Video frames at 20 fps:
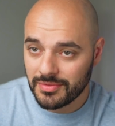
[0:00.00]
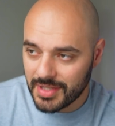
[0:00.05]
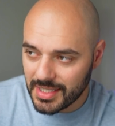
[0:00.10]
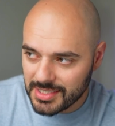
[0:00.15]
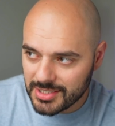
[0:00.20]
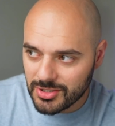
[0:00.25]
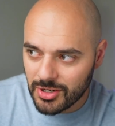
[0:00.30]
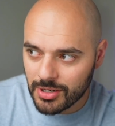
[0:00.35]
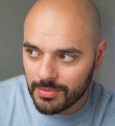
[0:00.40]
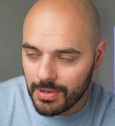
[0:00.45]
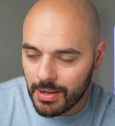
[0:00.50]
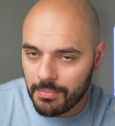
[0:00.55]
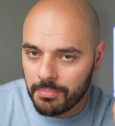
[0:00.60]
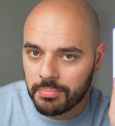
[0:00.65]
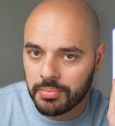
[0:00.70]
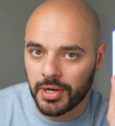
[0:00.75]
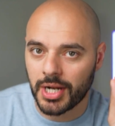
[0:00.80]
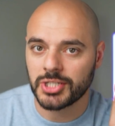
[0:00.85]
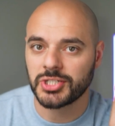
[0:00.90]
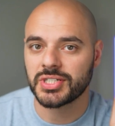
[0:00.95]
let's talk about
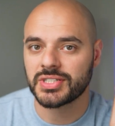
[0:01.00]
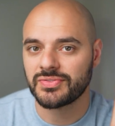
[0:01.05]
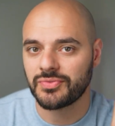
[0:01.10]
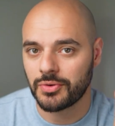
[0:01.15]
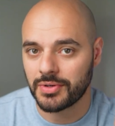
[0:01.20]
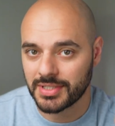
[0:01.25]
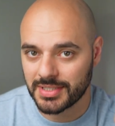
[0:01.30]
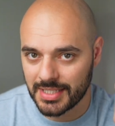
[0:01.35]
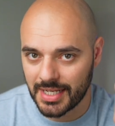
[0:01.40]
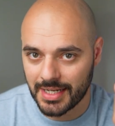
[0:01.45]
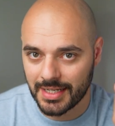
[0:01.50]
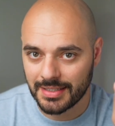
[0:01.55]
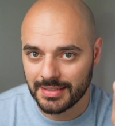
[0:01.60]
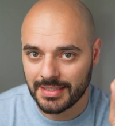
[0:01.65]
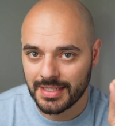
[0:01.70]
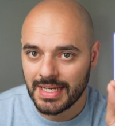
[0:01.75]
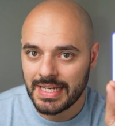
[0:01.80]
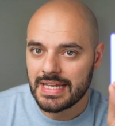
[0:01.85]
projects for a second.